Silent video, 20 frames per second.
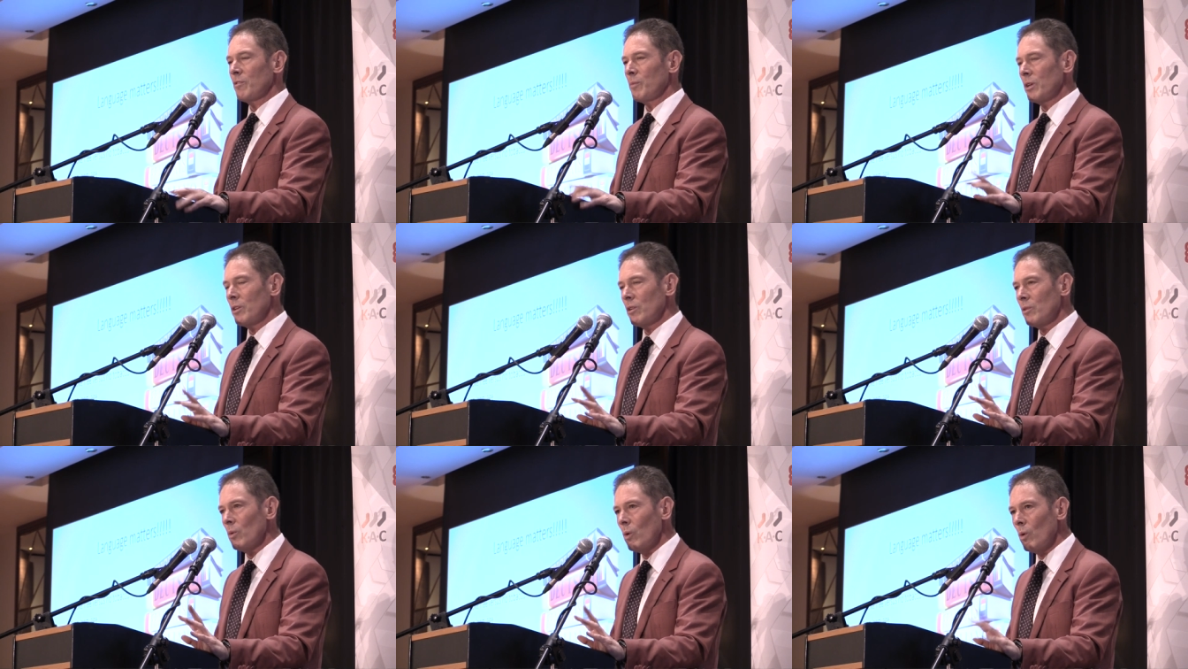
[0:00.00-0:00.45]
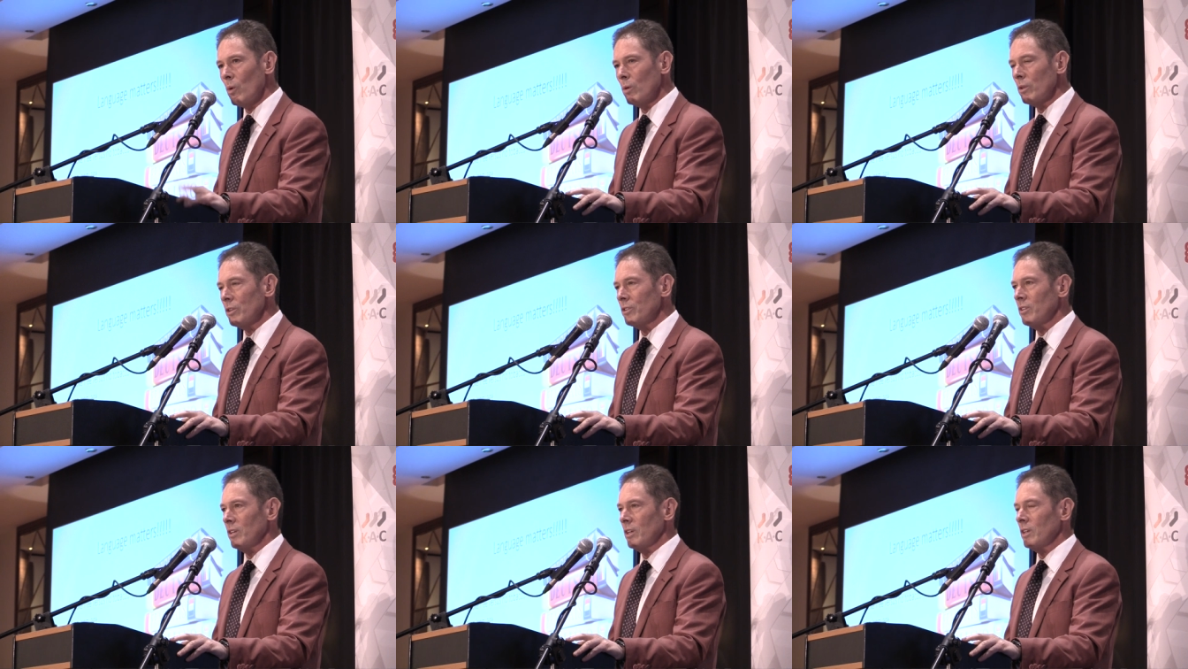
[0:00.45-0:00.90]
We went into all
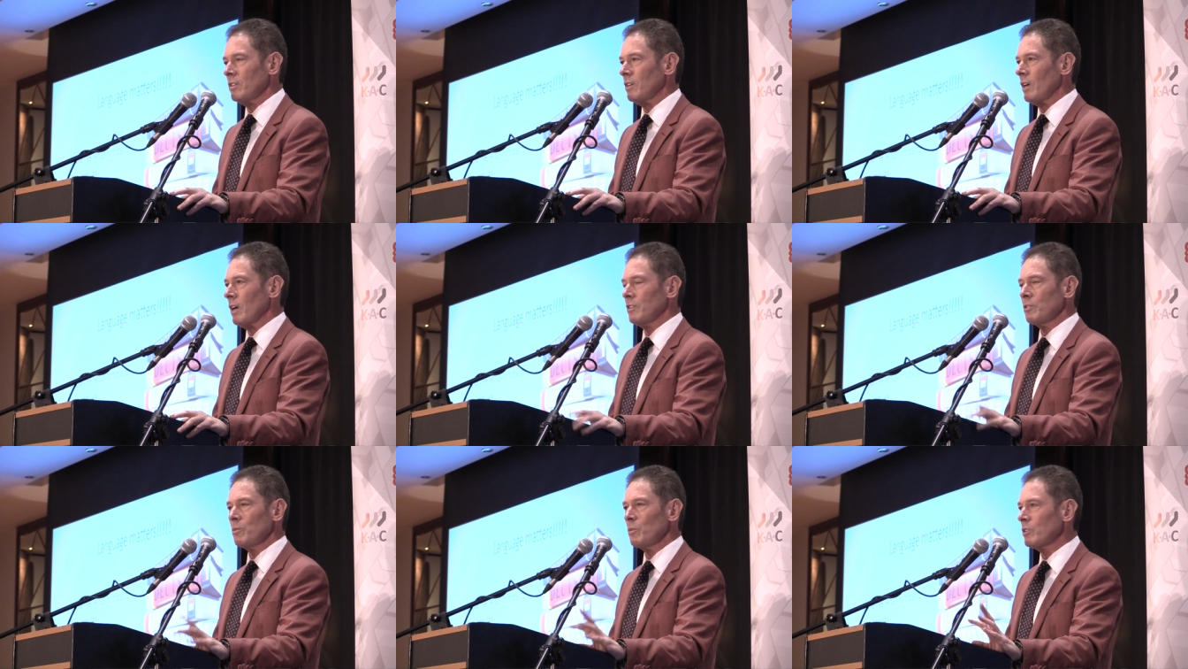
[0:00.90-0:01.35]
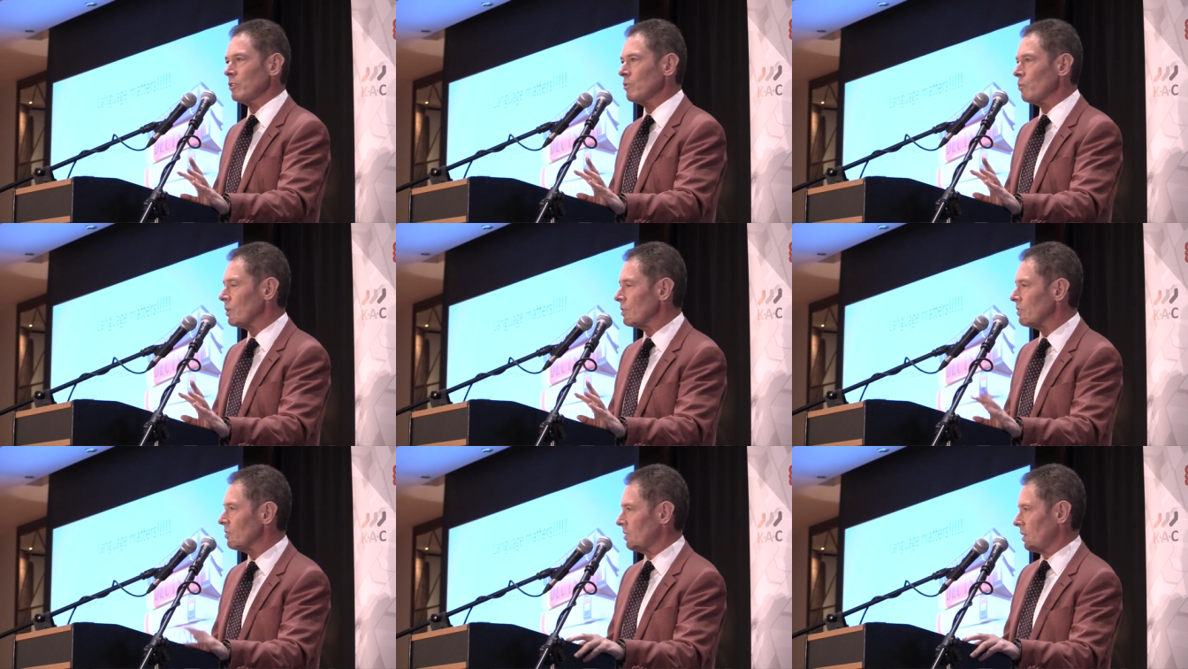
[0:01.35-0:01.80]
the details. We just
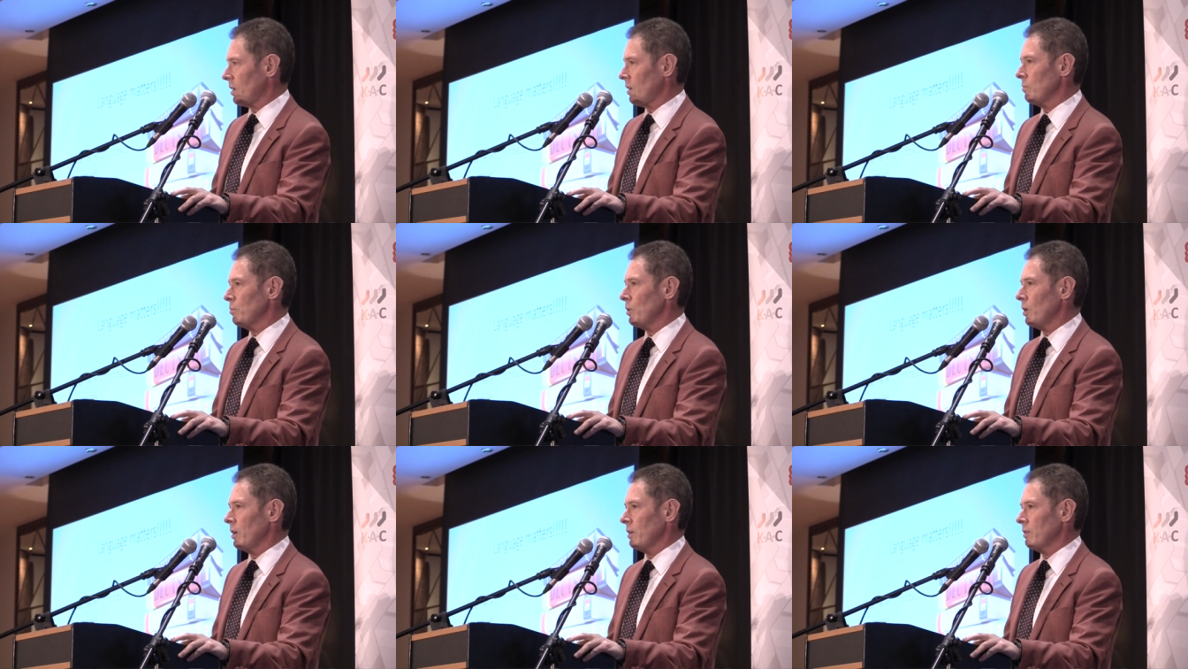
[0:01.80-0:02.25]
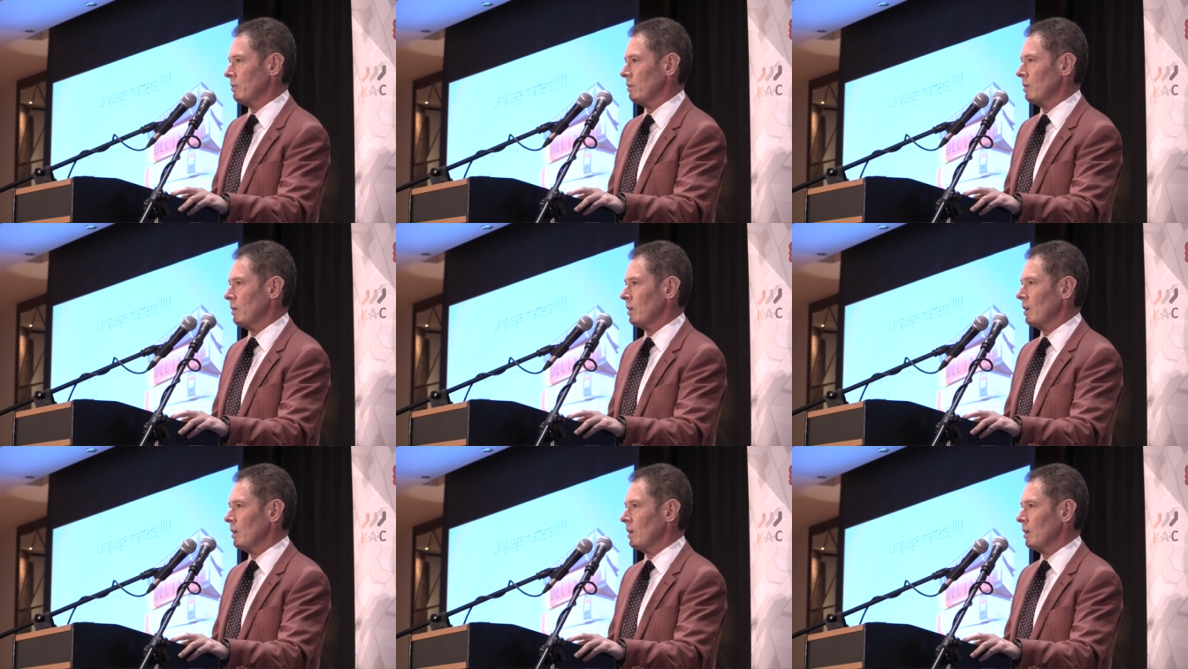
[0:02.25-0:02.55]
want a soundbite.